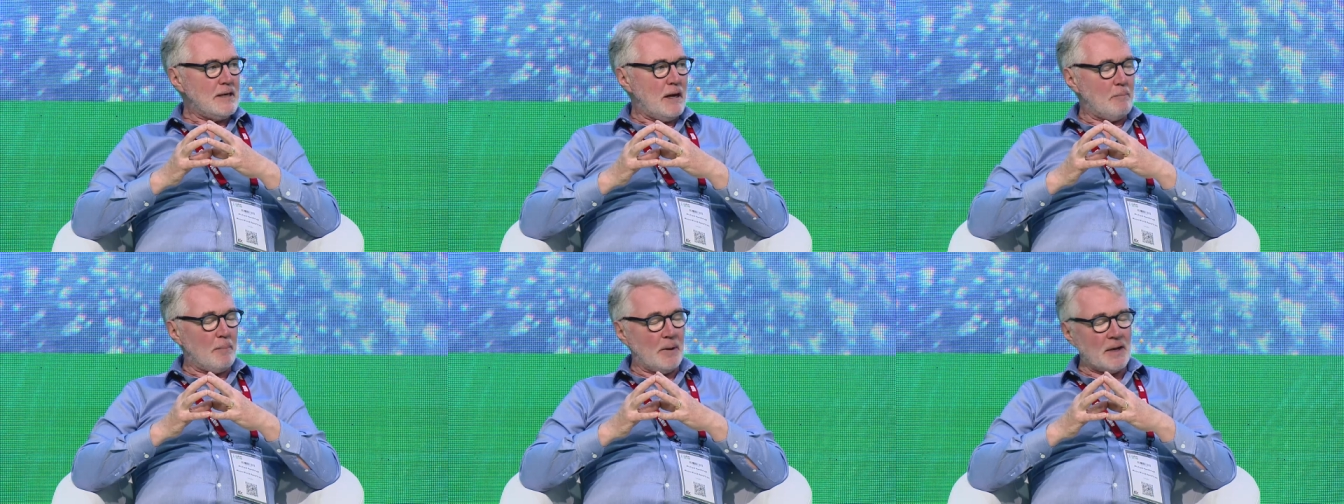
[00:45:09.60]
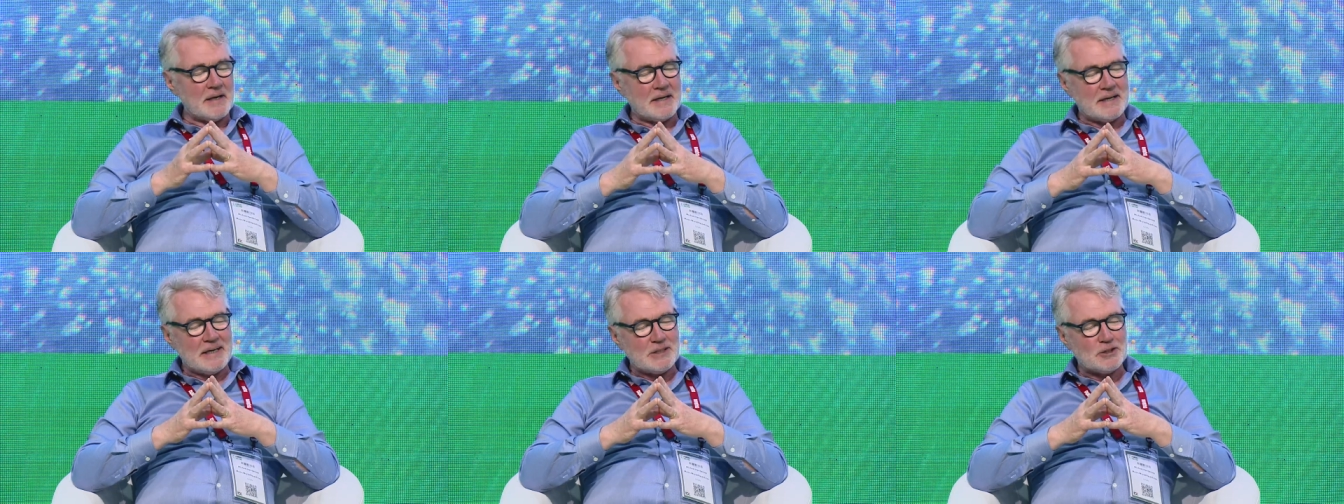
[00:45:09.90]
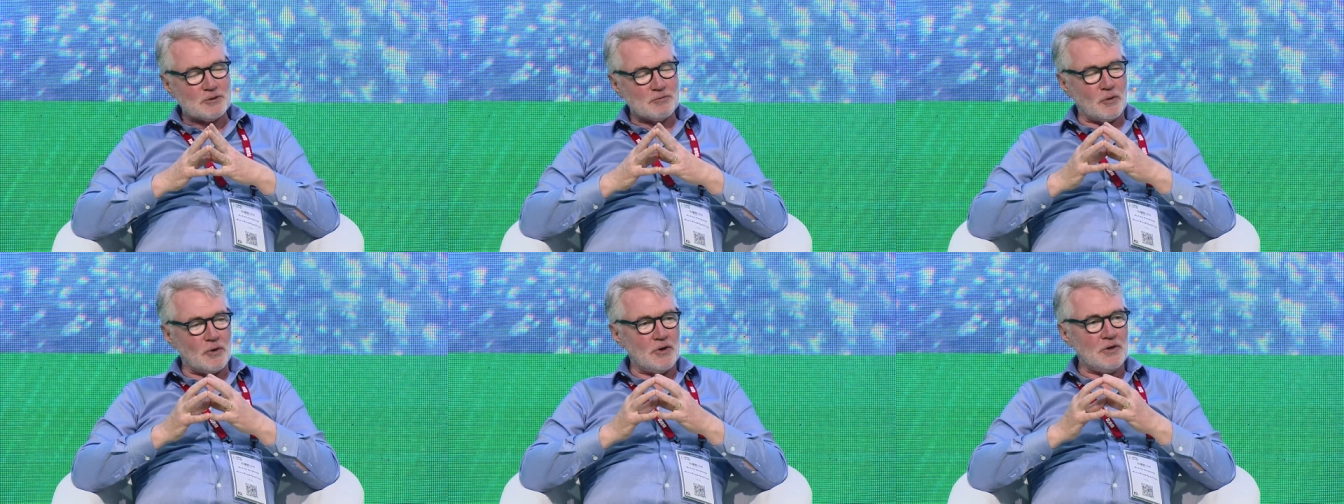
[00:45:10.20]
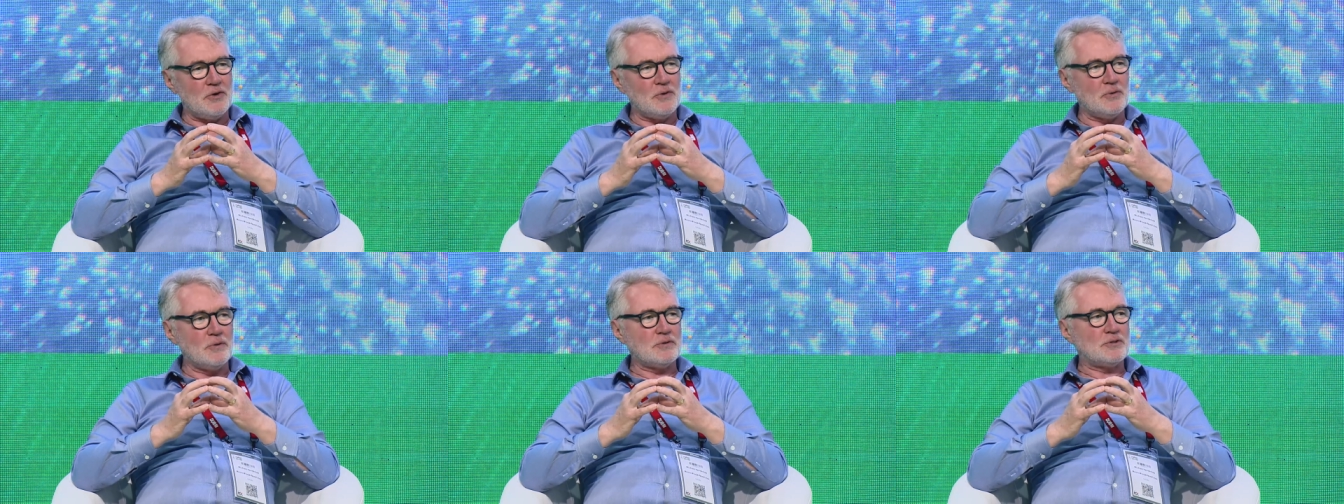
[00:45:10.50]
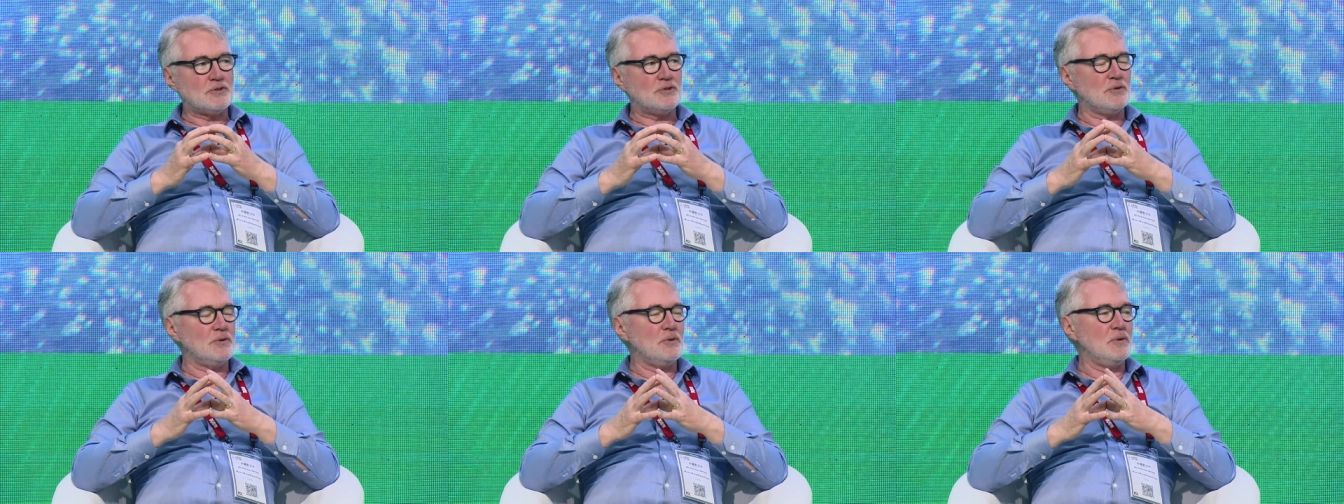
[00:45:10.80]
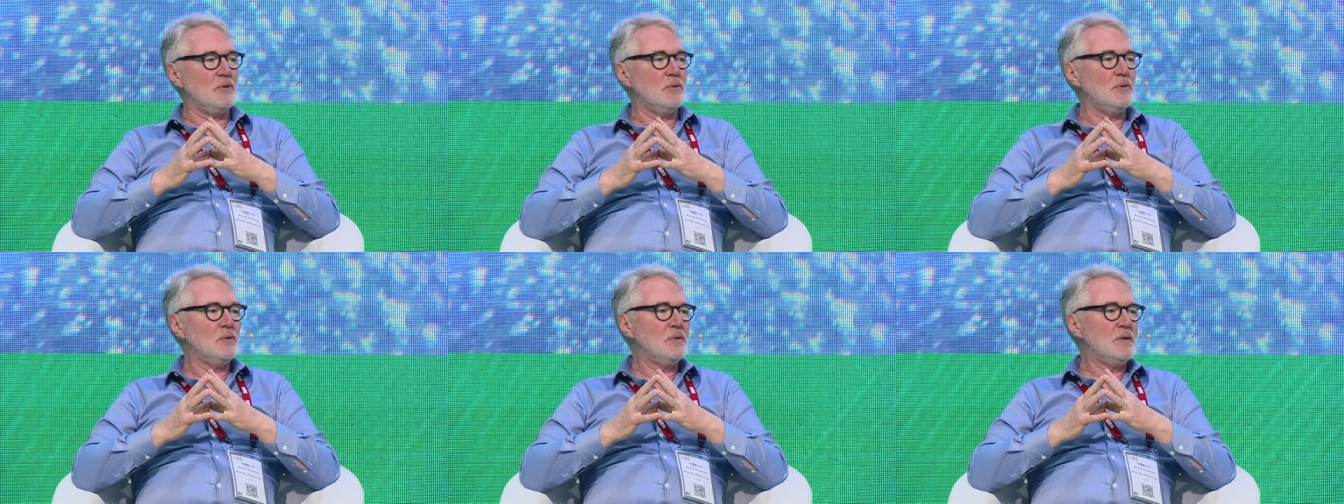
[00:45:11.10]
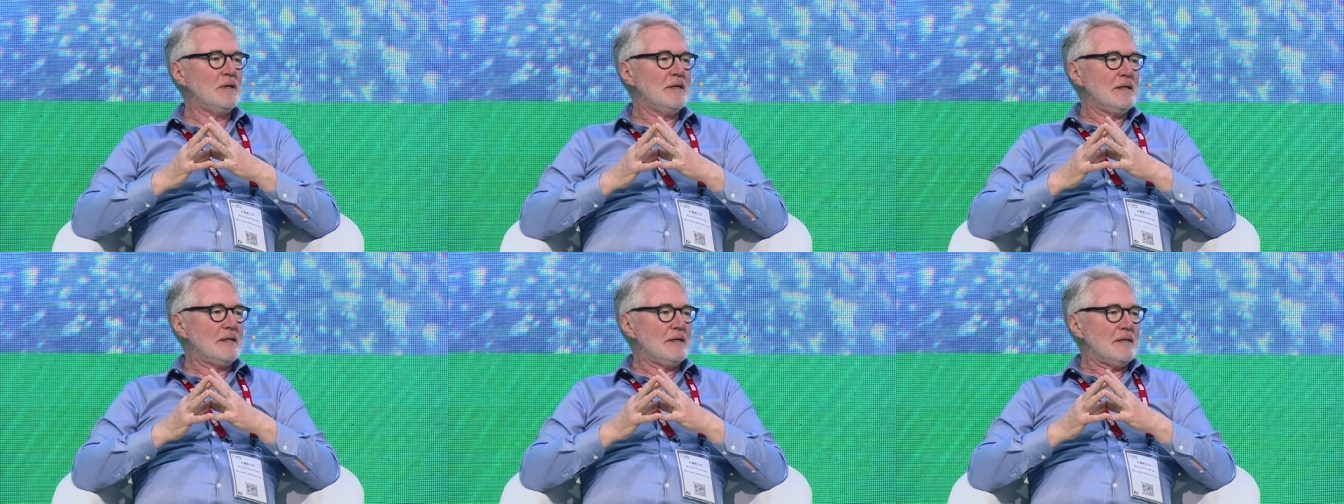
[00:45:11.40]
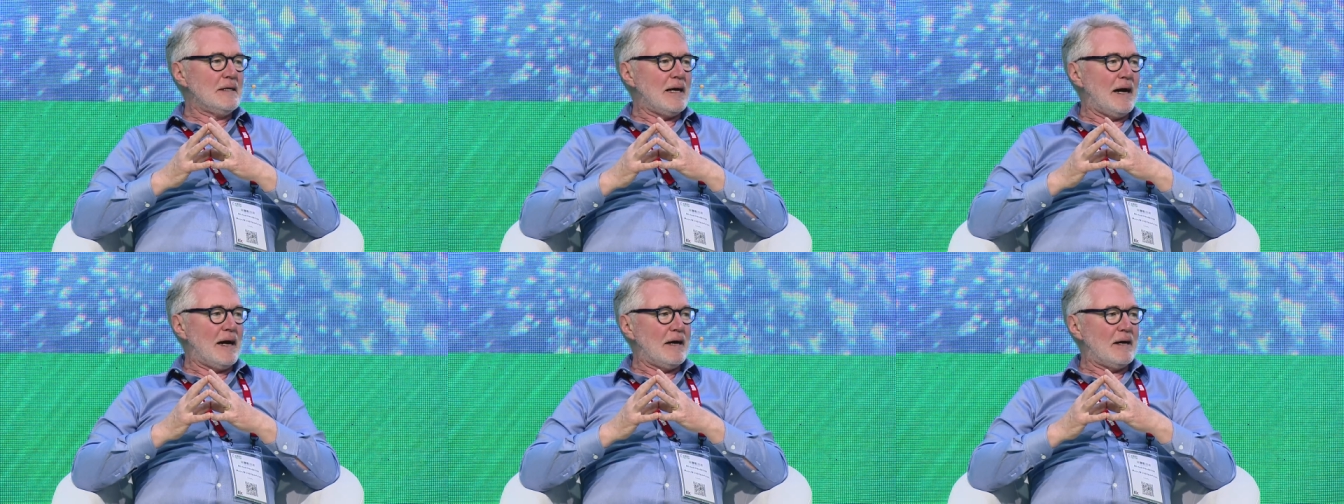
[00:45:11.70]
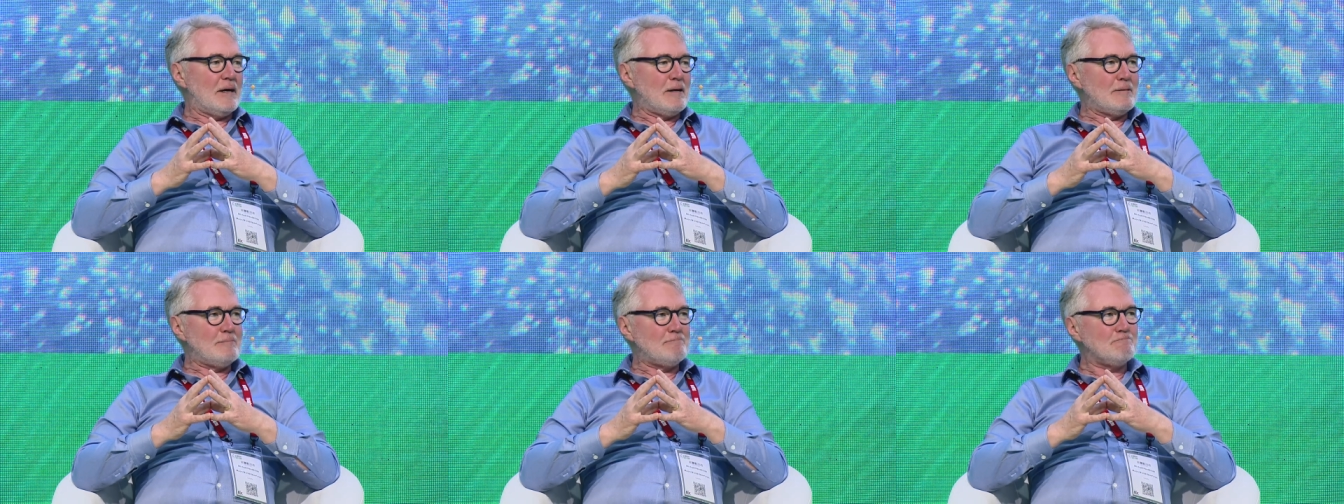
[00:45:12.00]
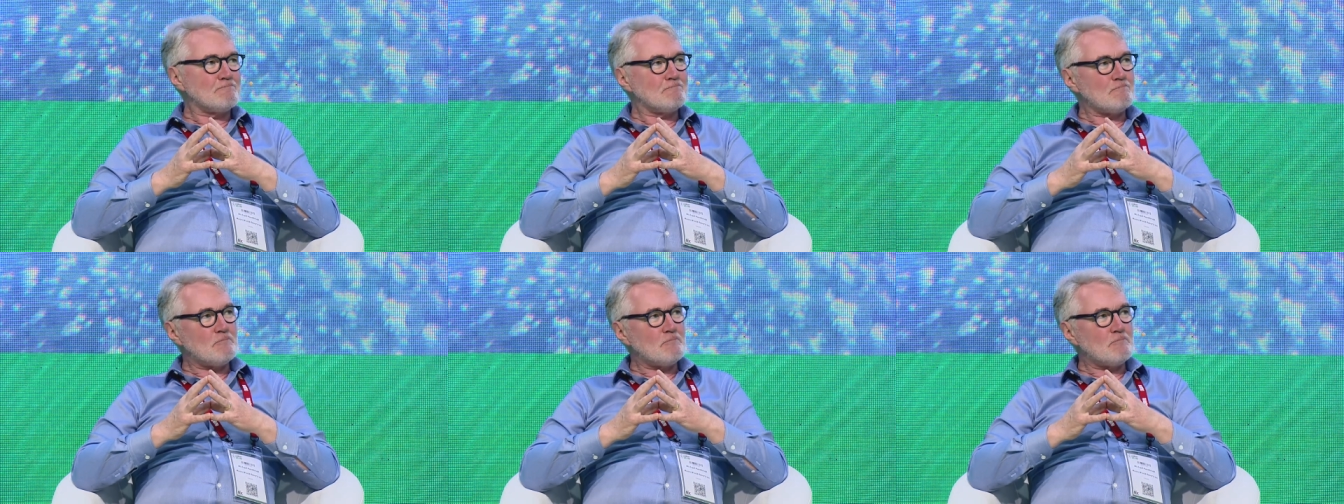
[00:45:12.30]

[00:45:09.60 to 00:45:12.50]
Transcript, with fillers: abilities for you to uh,